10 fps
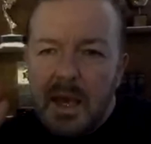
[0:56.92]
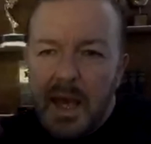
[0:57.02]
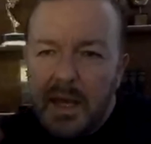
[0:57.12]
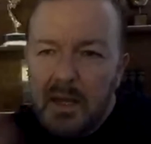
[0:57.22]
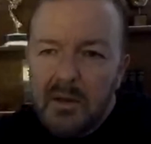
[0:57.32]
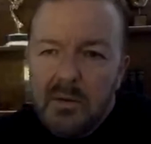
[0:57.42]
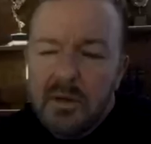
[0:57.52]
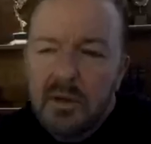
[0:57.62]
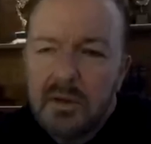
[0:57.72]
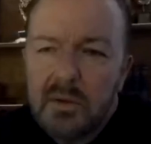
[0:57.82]
Hello,
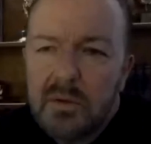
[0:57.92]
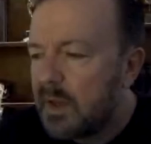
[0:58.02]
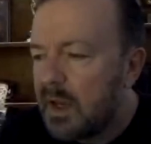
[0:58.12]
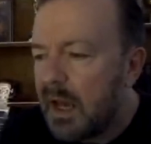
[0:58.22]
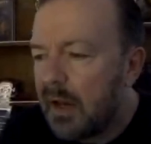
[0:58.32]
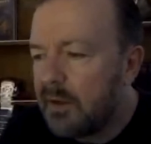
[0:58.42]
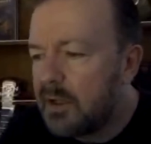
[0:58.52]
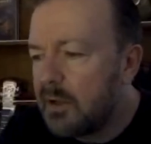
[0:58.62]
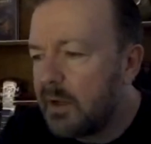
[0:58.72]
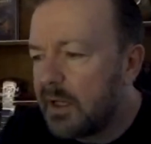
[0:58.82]
how are you
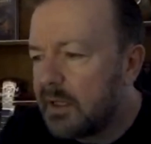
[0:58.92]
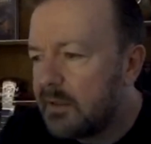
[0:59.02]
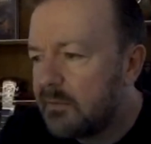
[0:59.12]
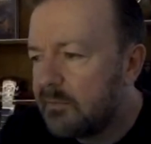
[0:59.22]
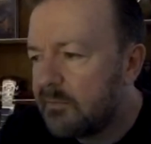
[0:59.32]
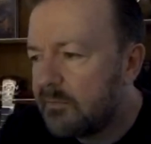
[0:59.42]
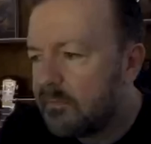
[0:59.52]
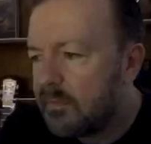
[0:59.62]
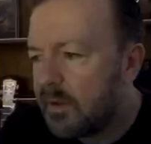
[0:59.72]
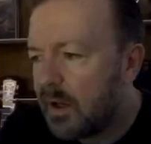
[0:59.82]
doing?
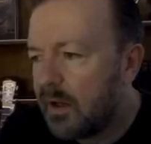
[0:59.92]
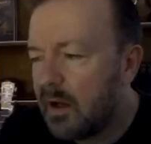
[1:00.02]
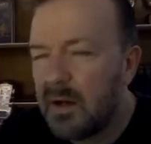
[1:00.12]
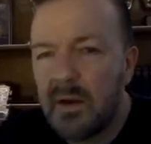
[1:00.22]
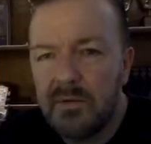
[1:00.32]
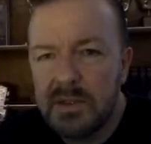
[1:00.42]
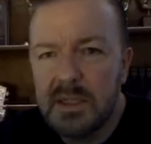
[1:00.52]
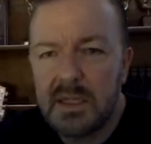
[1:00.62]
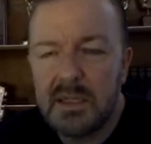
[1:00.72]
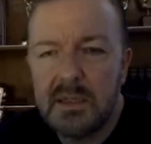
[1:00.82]
I
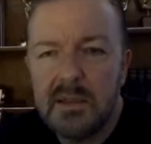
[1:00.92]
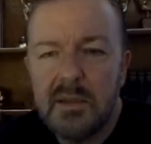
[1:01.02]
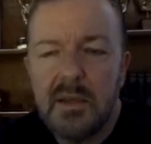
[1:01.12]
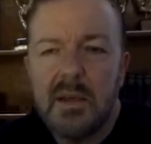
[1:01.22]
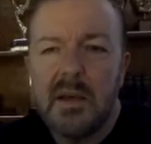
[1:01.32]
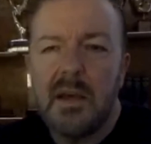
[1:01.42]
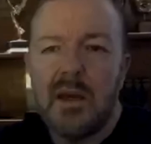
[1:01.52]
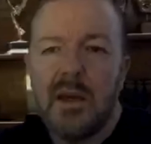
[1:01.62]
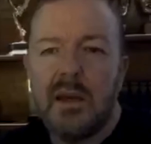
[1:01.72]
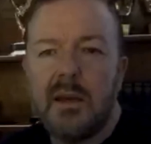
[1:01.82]
obviously,
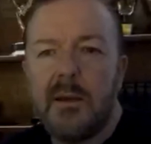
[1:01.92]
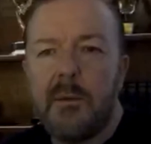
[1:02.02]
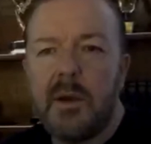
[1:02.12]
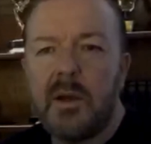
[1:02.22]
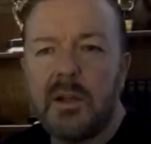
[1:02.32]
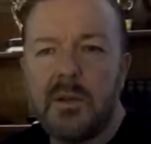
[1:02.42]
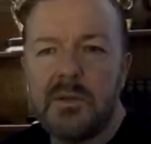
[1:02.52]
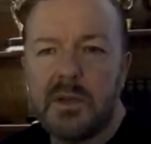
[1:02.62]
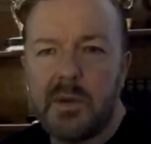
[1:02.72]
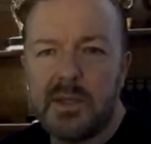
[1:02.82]
I've got loads of
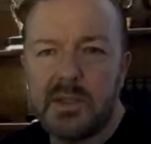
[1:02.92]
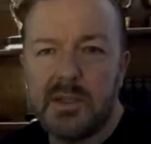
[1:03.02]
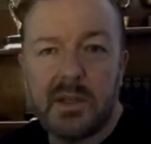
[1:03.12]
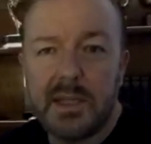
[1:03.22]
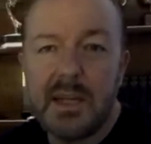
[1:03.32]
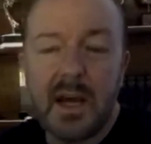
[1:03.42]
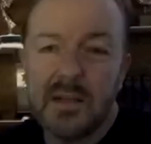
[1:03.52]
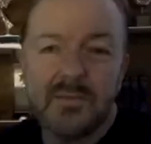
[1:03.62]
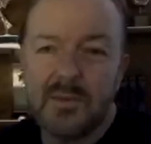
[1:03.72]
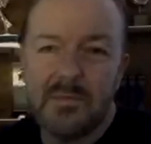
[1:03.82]
questions. I didn't ask
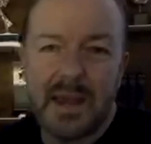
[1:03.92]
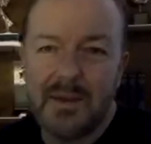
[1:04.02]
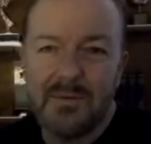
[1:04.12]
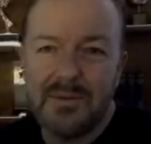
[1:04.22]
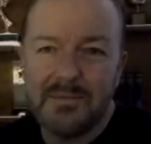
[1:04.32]
for them now.